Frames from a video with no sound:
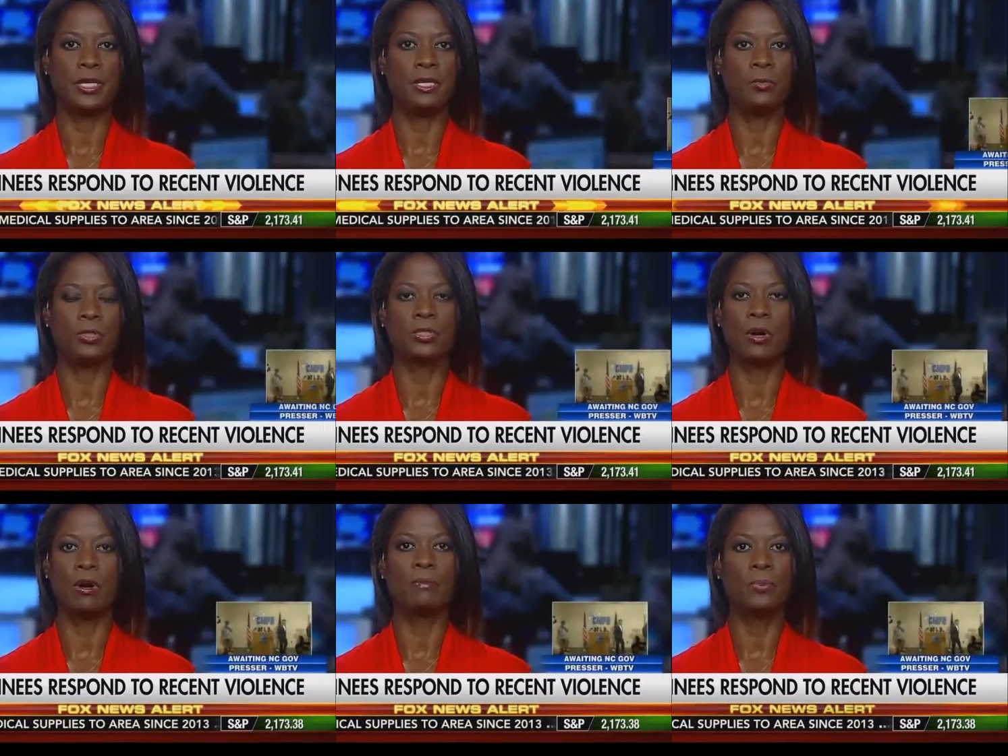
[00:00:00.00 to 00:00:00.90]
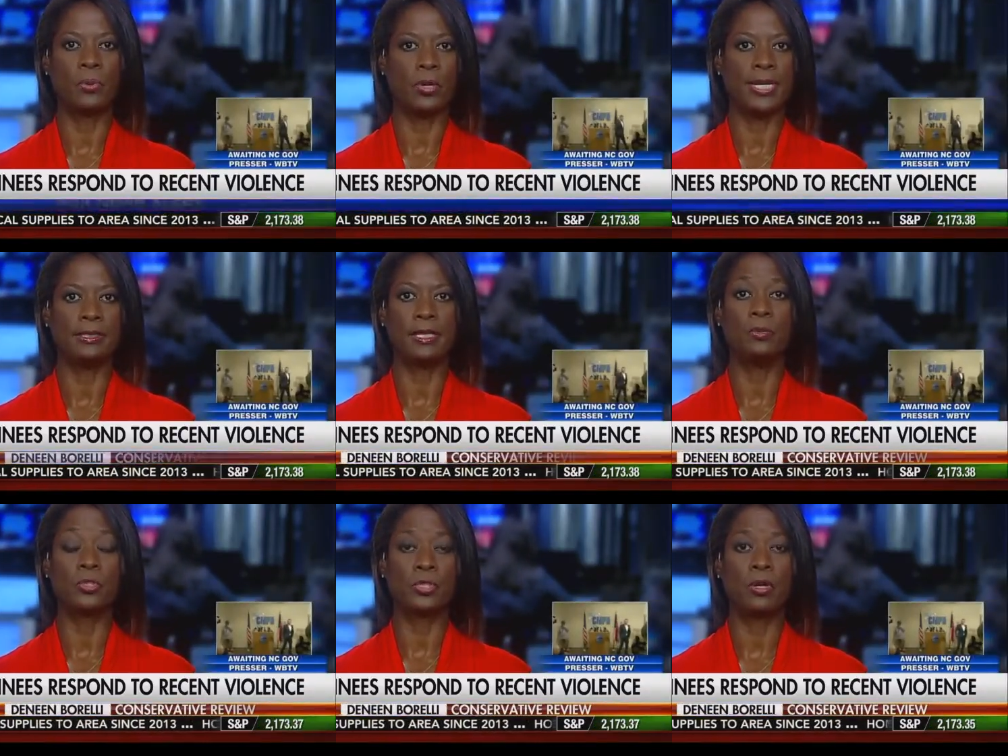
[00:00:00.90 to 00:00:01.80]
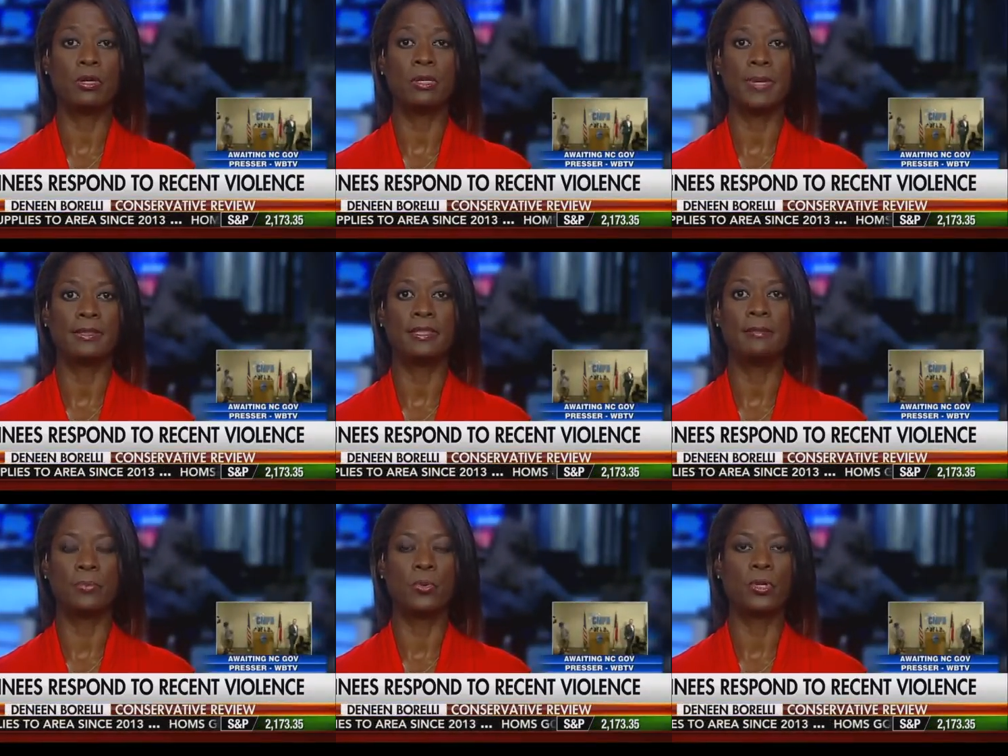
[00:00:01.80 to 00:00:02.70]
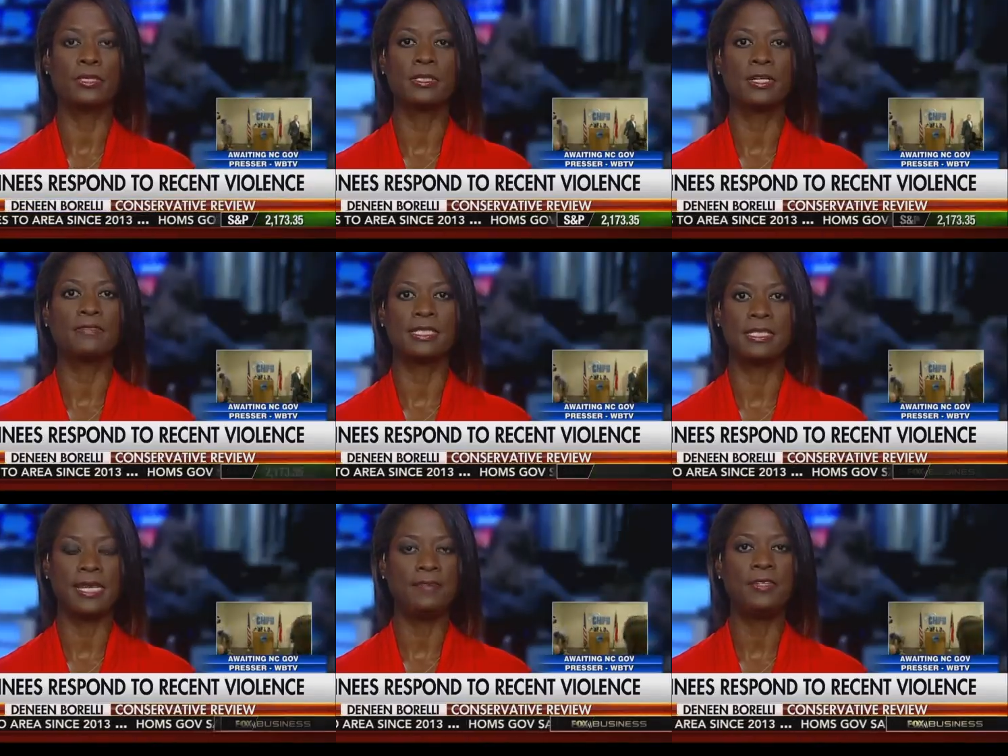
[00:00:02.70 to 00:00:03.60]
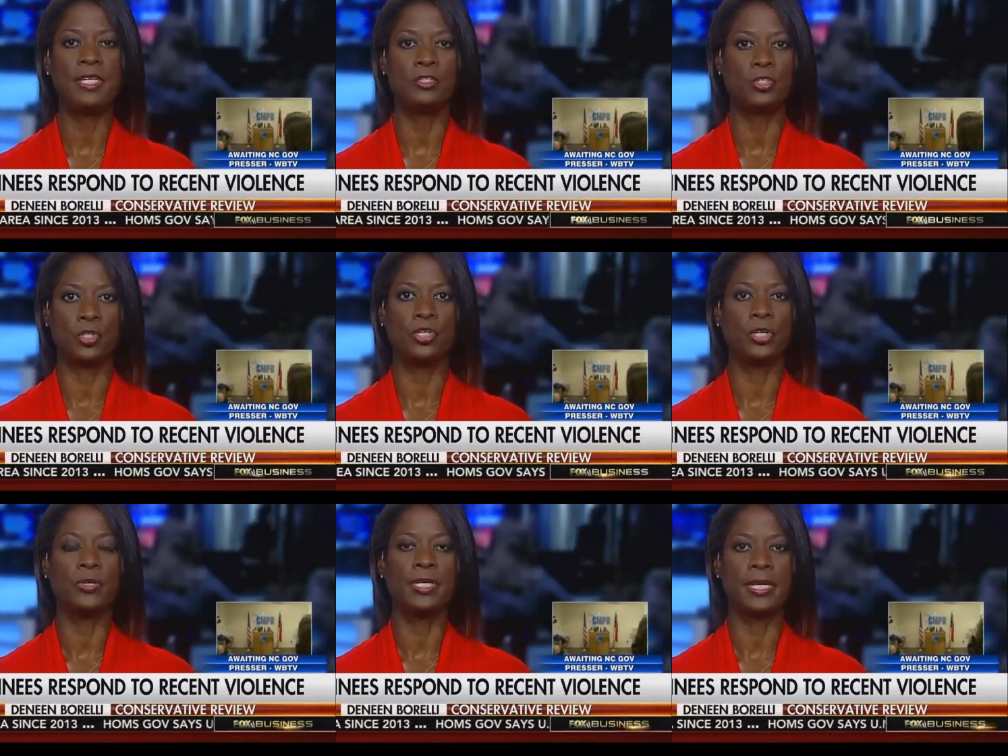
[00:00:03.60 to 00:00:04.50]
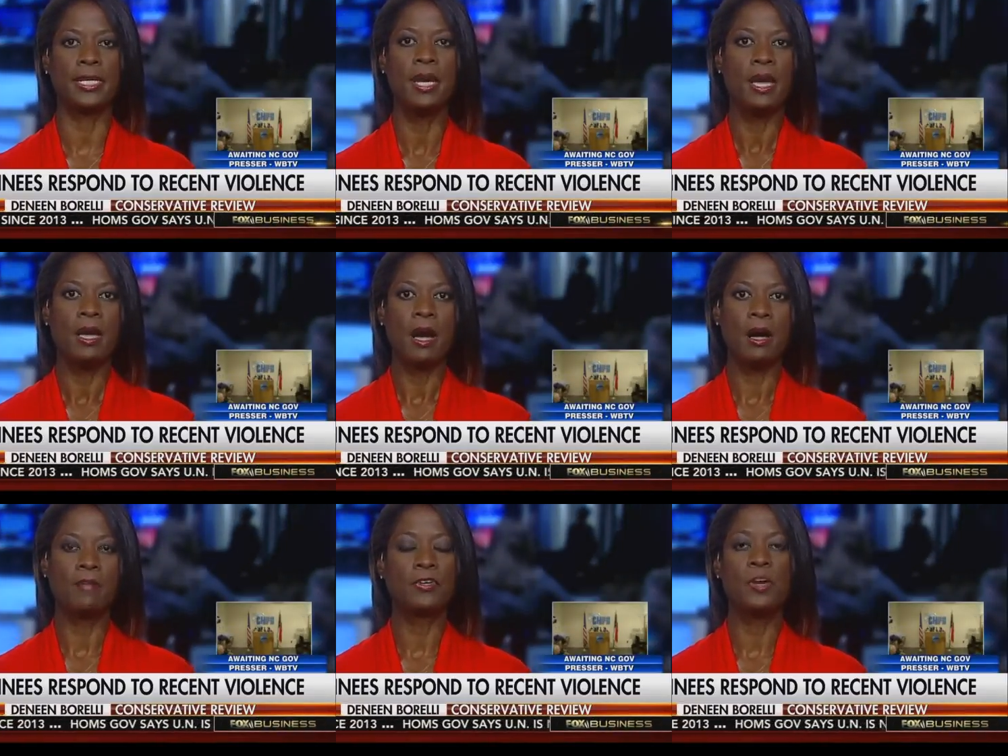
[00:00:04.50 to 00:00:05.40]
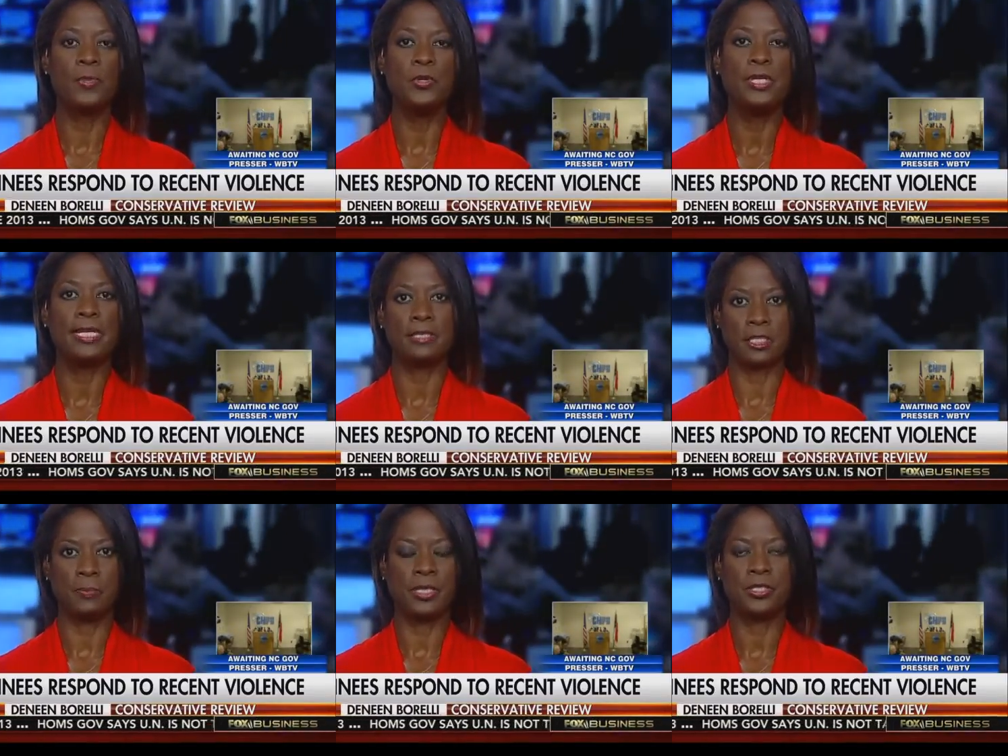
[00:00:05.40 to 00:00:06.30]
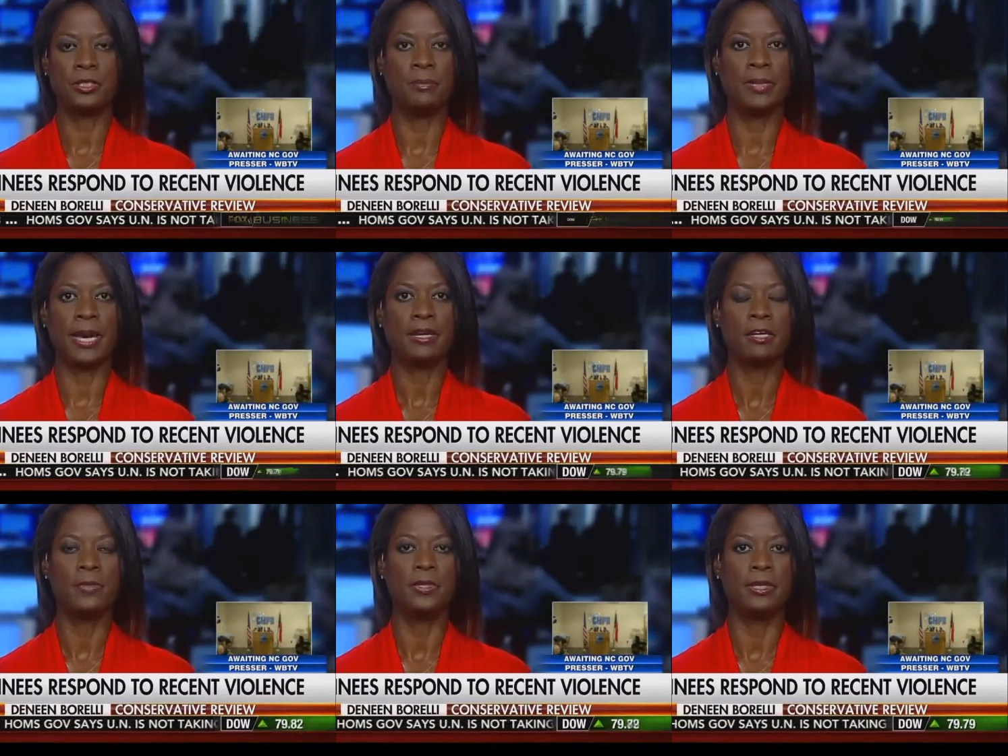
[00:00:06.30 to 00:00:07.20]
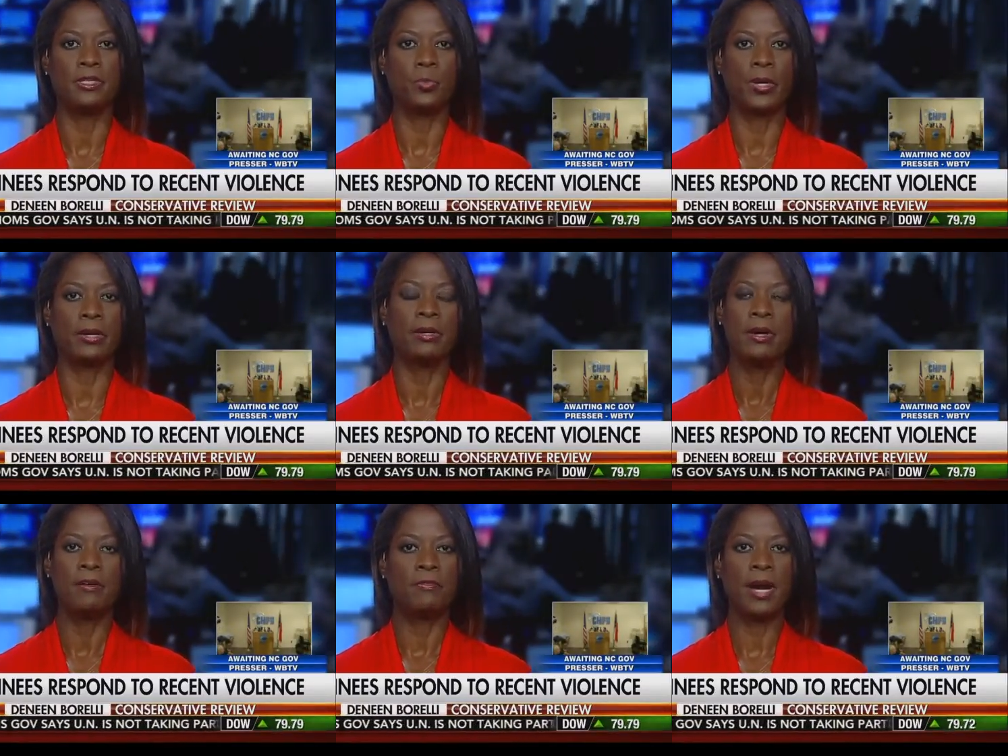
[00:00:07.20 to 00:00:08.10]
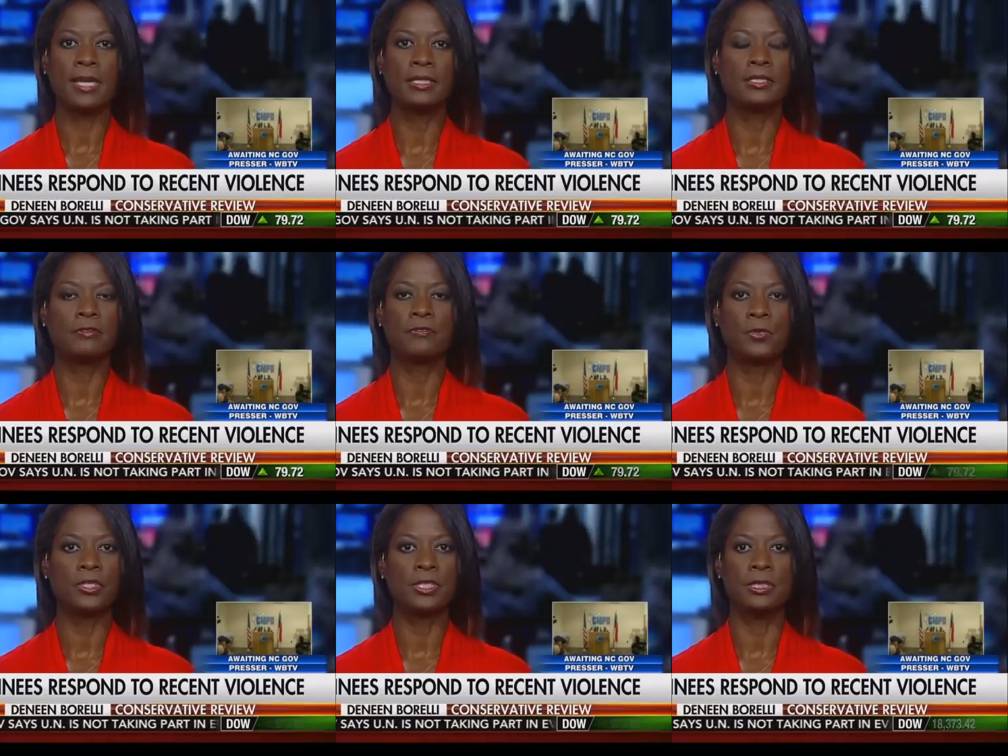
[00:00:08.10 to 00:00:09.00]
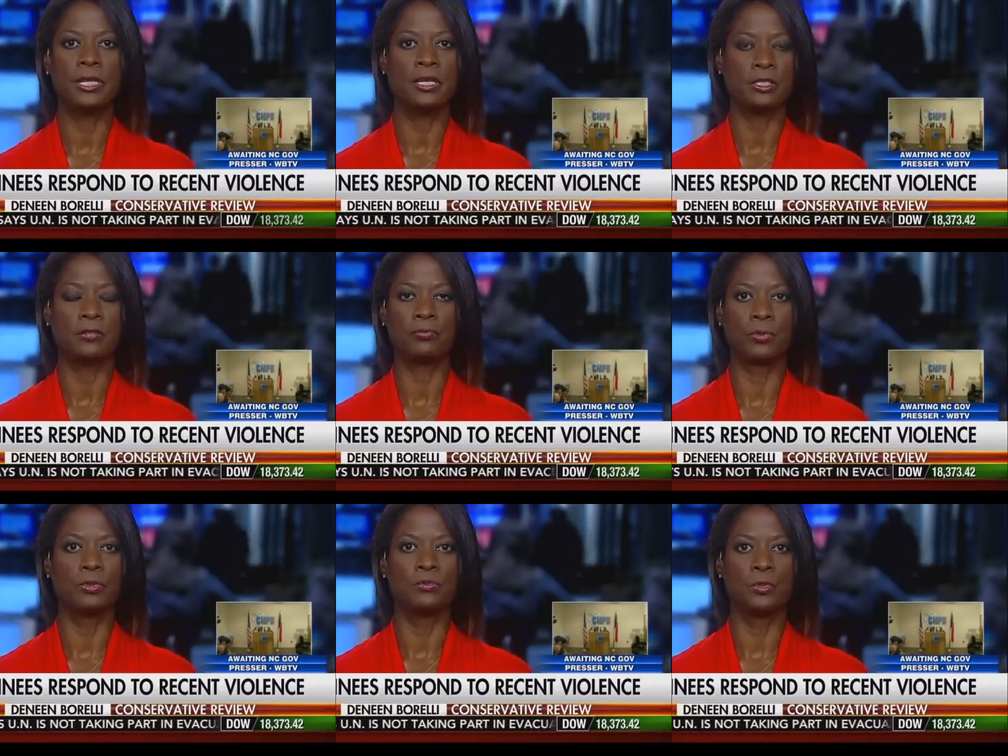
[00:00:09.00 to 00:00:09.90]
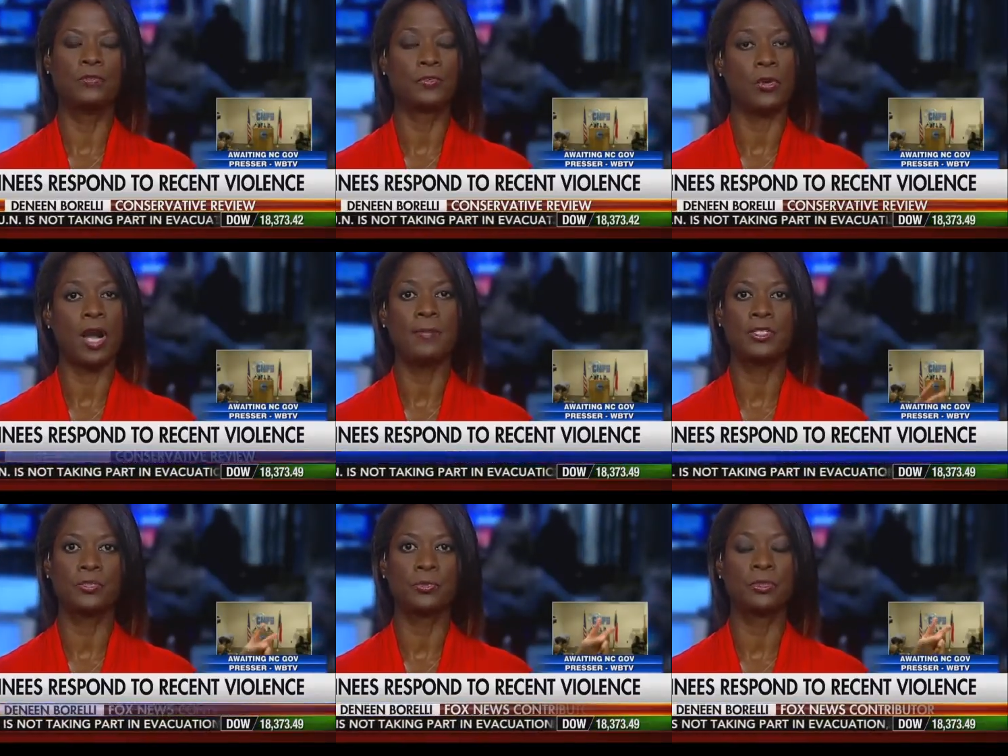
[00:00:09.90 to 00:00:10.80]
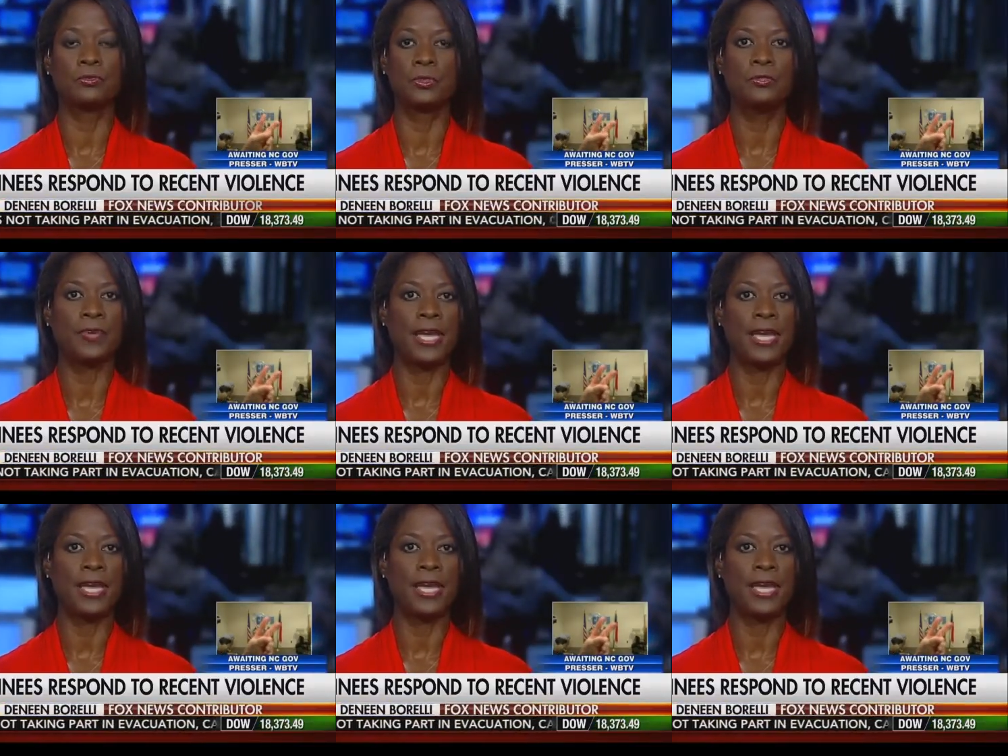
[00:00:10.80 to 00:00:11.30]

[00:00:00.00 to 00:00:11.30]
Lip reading: He was on point, and he was talking about the importance of the safety and security of communities, especially black communities, where violence, unfortunately, is through the roof, crime is through the roof.